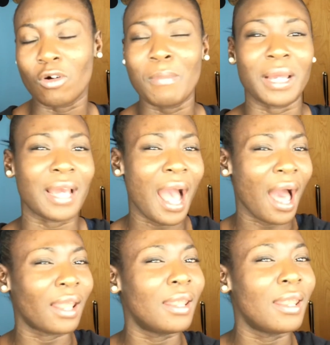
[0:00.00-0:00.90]
Oh my God,
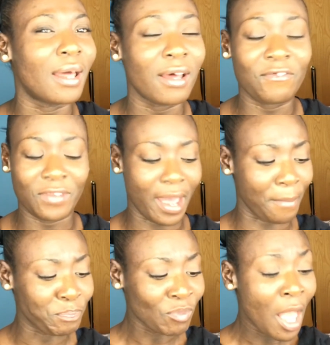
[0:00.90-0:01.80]
I love
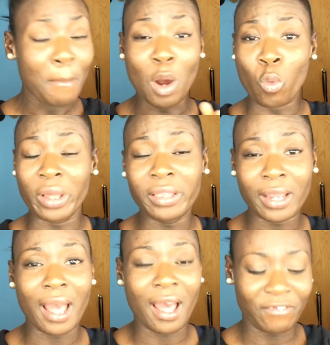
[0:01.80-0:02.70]
that. But one
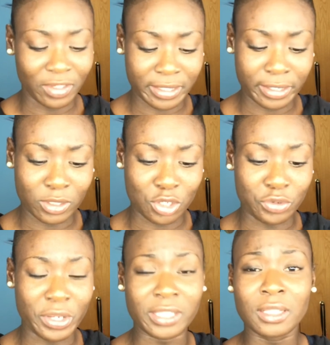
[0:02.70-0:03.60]
thing I have to say to
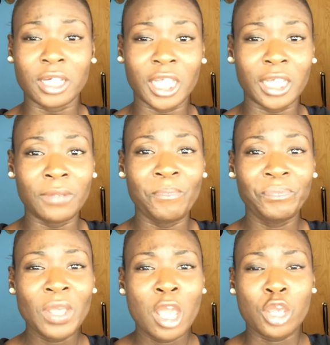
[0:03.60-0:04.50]
you is, Cookie,
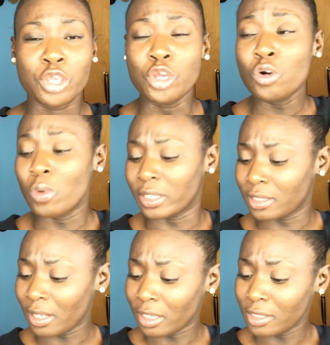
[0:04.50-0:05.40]
you were
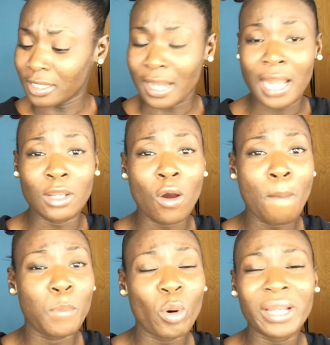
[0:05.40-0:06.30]
talking to that
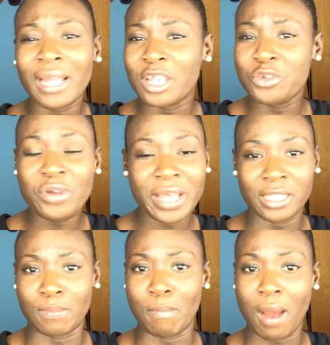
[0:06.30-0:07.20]
little boy like you
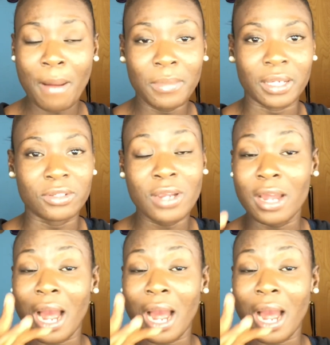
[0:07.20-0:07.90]
his mama. You got.